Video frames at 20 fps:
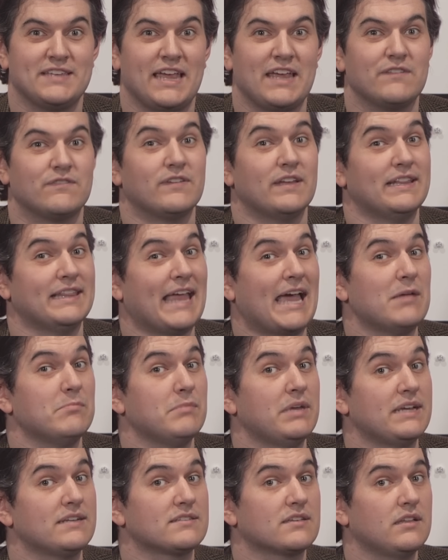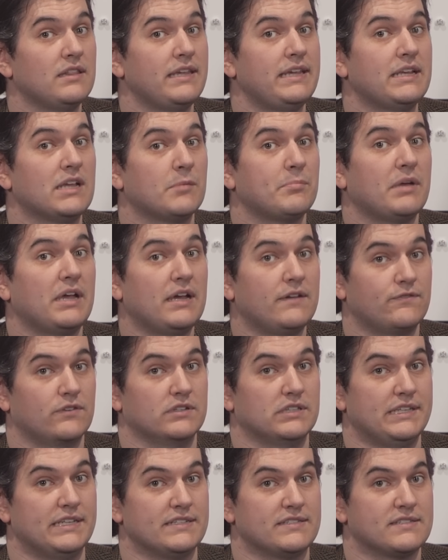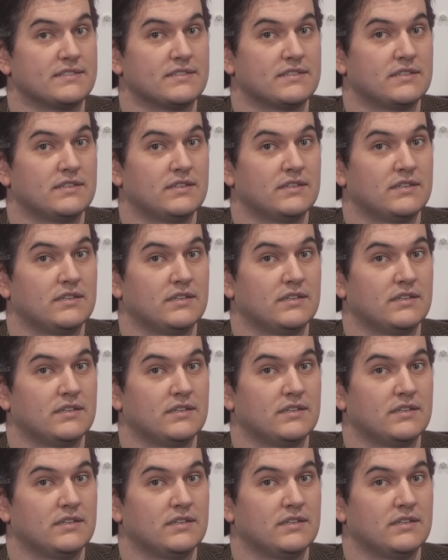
safe, and that makes cleanup effortless.